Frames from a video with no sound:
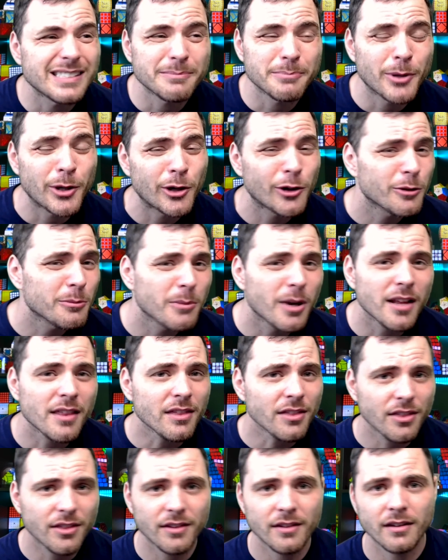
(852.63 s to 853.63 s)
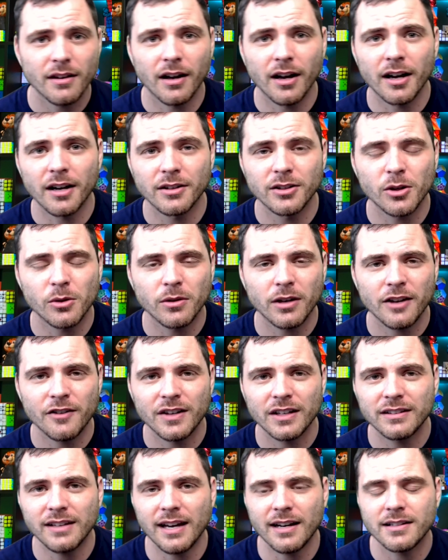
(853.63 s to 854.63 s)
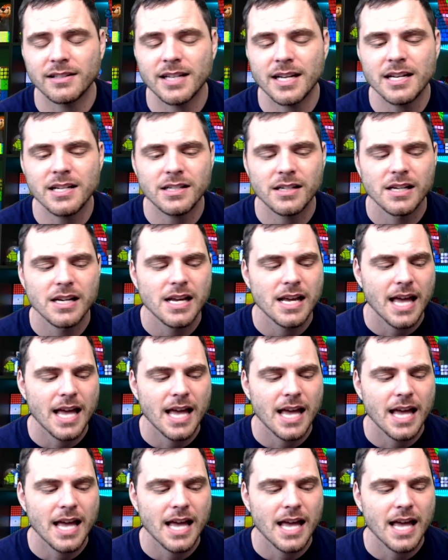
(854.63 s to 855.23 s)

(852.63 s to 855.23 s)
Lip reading: per month. Don't give an exact date.